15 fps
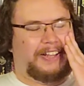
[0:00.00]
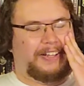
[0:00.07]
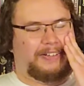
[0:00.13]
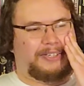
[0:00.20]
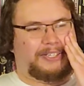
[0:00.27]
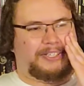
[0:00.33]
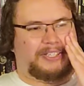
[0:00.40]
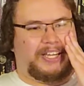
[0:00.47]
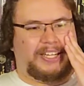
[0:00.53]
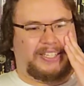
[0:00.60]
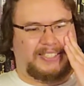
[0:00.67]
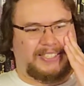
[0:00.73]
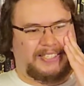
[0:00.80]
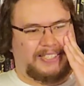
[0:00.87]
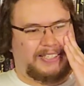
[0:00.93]
which
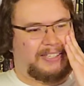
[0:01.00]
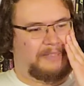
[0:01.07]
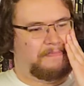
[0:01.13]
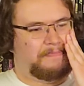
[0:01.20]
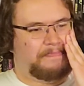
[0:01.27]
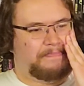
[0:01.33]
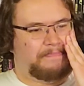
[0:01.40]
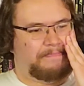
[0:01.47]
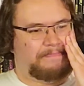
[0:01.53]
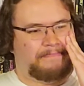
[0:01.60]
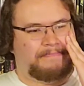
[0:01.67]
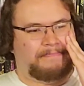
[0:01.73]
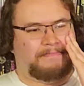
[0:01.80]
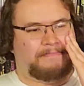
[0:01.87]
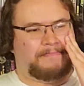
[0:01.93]
that's
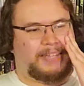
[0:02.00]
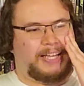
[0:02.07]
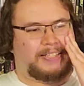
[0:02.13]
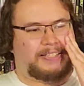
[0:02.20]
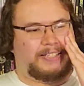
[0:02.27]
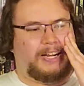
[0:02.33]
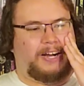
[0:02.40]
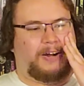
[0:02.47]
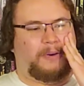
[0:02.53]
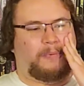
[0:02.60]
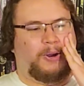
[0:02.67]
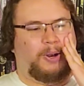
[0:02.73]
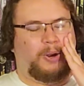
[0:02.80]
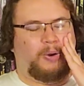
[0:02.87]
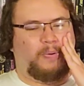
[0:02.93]
hmm, that's an odd
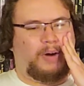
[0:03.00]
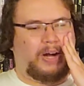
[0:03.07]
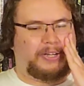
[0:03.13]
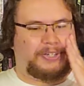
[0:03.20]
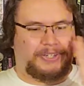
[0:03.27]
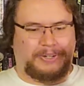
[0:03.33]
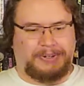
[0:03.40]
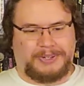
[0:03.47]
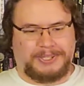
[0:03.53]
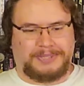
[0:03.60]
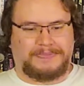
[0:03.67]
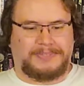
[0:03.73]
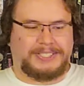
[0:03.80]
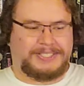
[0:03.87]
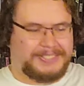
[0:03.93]
one to watch at
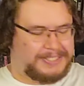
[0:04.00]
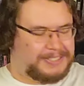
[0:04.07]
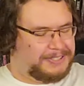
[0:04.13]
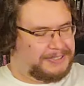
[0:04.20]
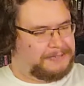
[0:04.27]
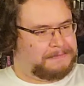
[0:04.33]
Christmas.